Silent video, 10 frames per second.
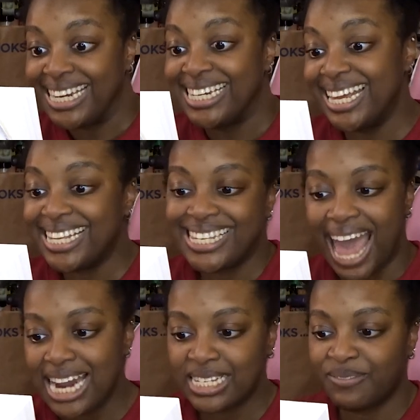
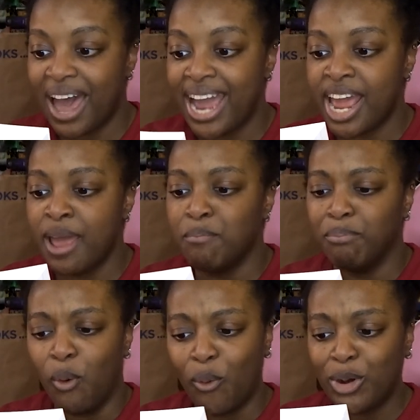dissatisfied and
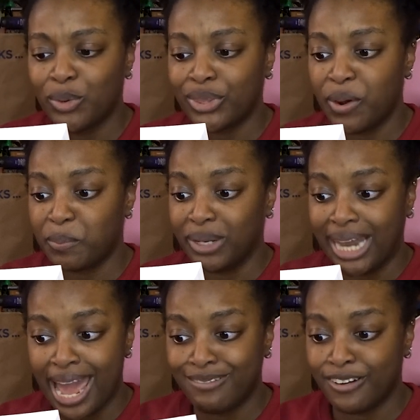bored with her
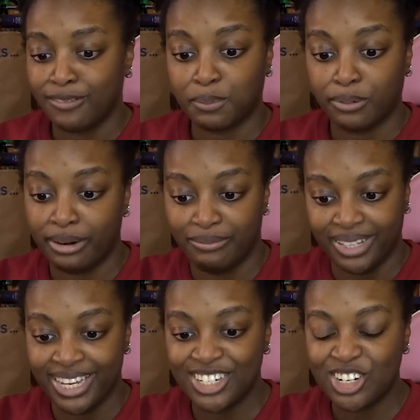life of
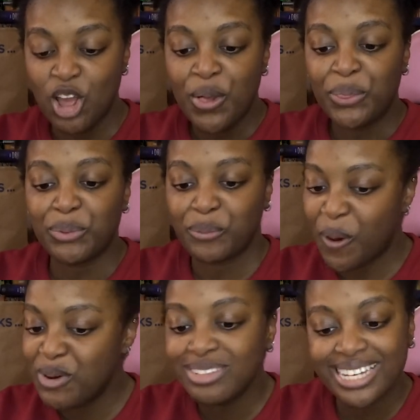privilege.
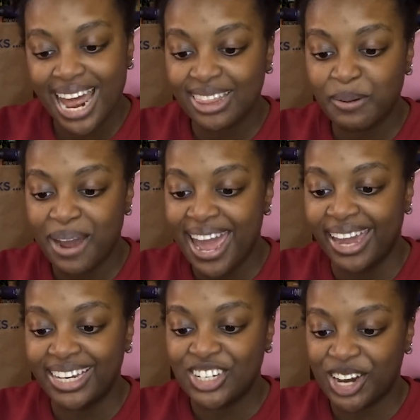Thrown together by
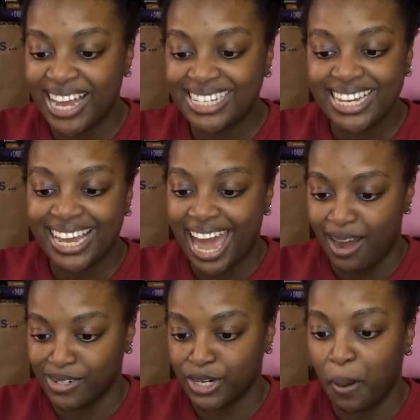a chance
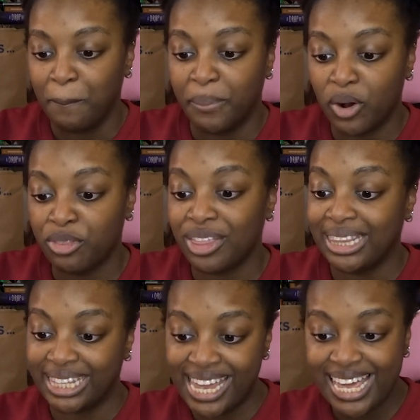encounter, both
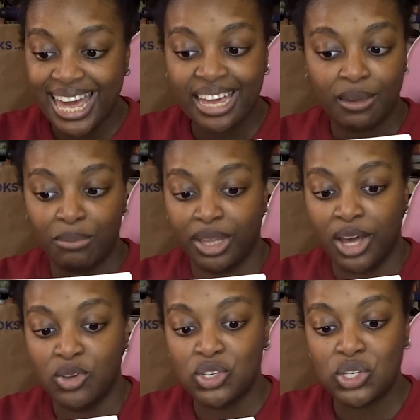Link and
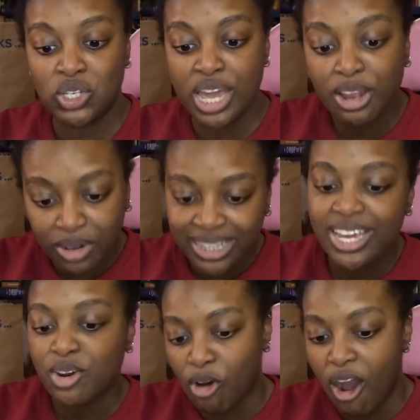Camillo secretly
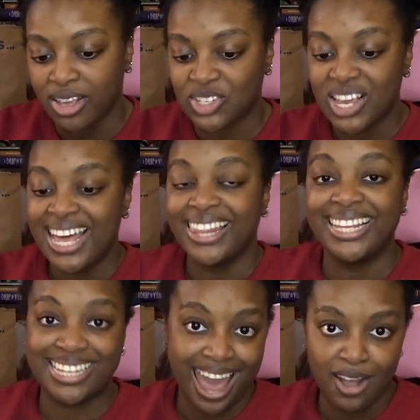cross the
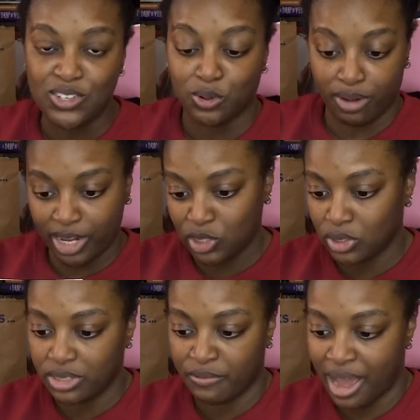town's racial
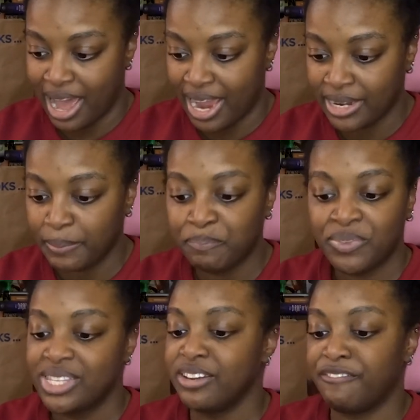divide,
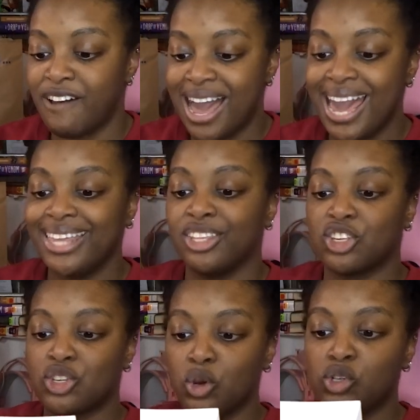defying the
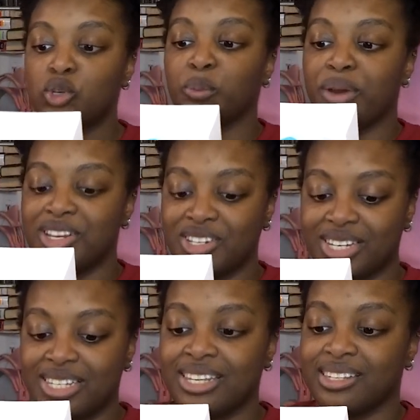social
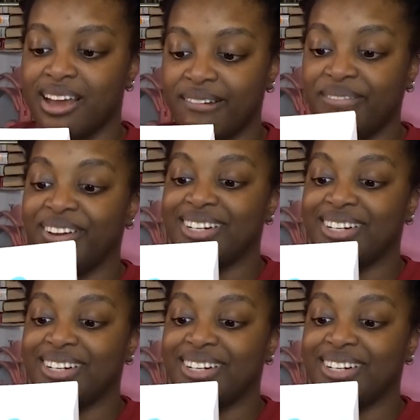prejudices of their